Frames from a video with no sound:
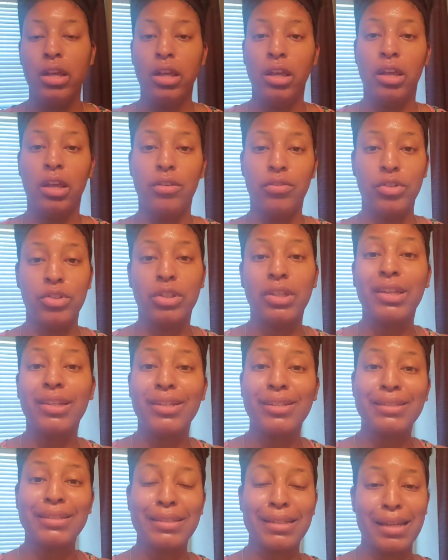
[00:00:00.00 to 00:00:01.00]
If your skin
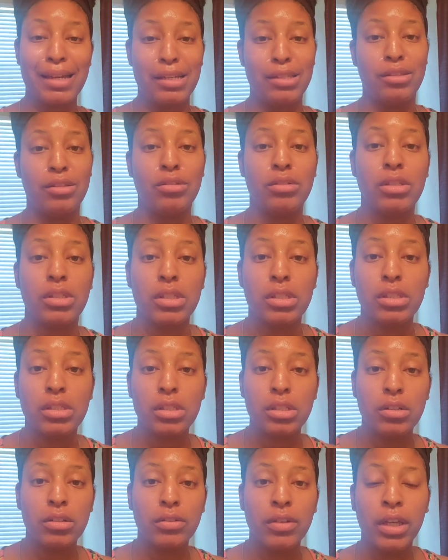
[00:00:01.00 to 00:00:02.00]
is not so
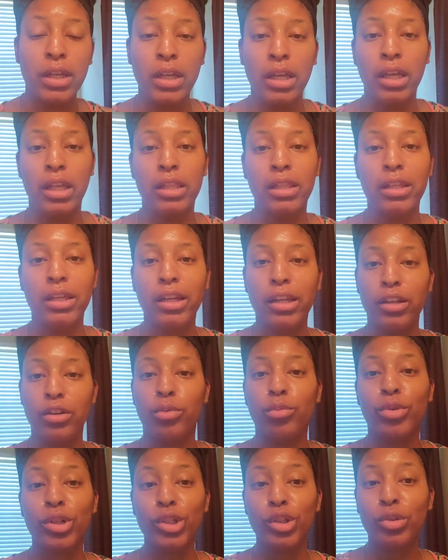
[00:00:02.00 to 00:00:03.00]
sensitive, then
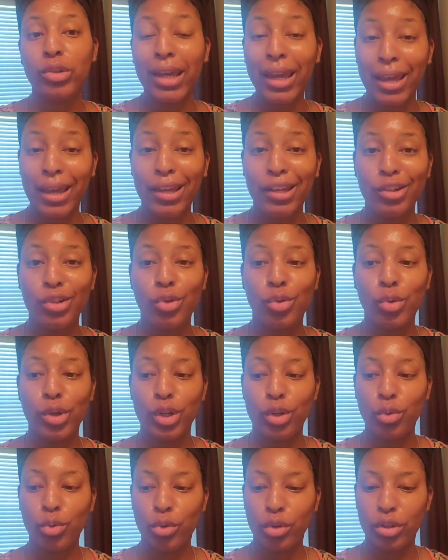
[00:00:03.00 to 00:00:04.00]
what you can do
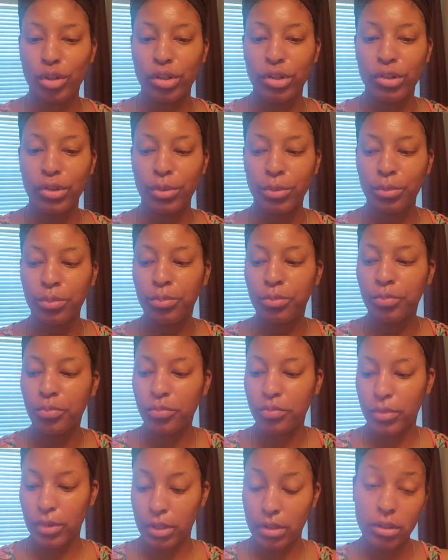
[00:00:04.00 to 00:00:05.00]
in order
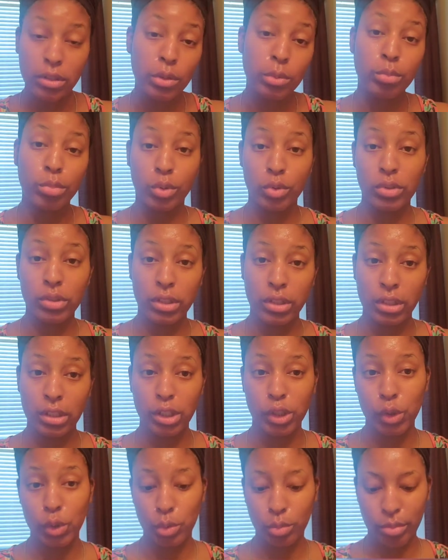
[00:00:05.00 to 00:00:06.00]
to boost it a
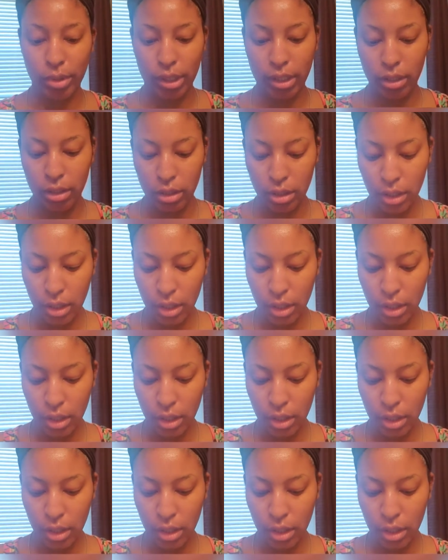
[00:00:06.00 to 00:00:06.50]
little bit,